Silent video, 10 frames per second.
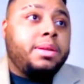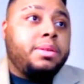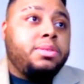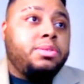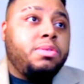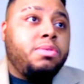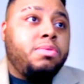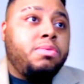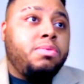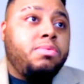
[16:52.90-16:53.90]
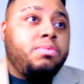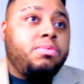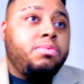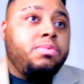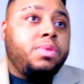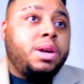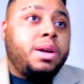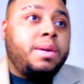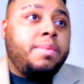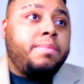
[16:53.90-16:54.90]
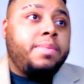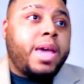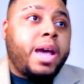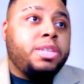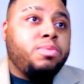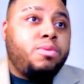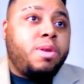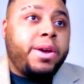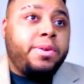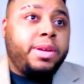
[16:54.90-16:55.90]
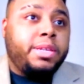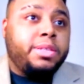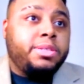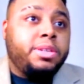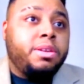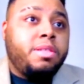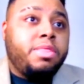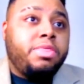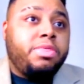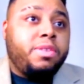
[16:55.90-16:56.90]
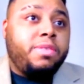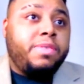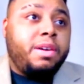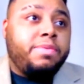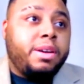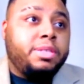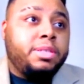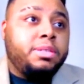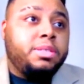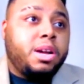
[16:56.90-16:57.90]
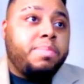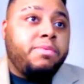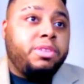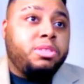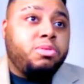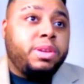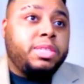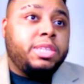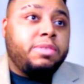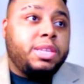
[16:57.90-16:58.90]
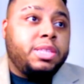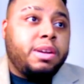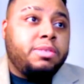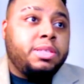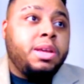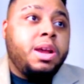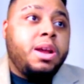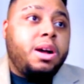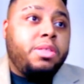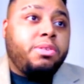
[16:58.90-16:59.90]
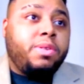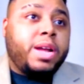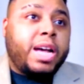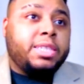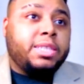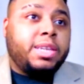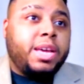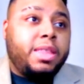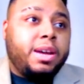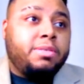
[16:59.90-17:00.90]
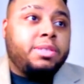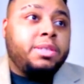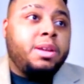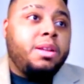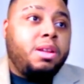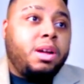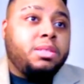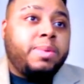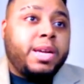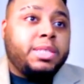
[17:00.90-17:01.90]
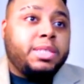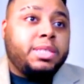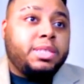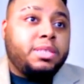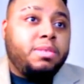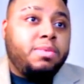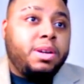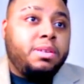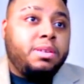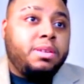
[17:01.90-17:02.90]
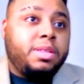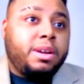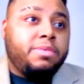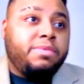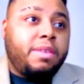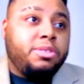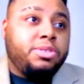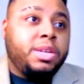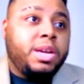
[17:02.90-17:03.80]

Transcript: So cash required is 35,000. Startup inventory 17,000. Other current assets 8,000. Long-term assets 61,500.